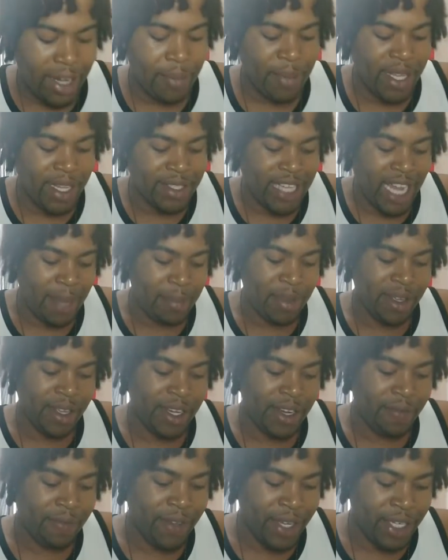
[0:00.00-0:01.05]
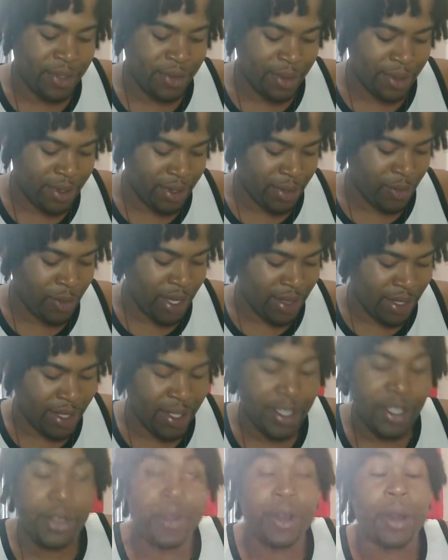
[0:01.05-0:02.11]
to be a type of individual, whether
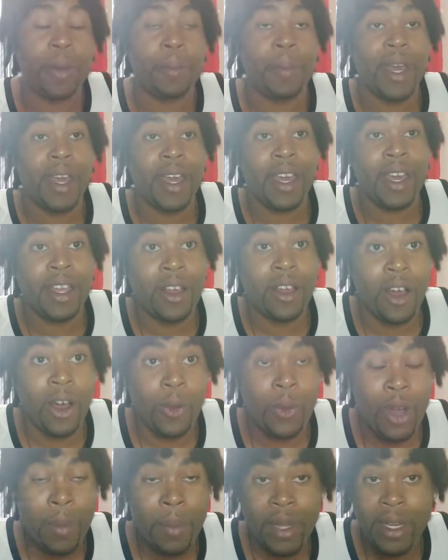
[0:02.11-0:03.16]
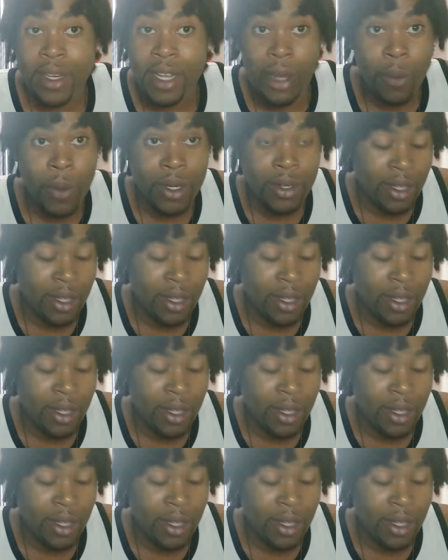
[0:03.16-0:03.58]
you're a man or a woman that we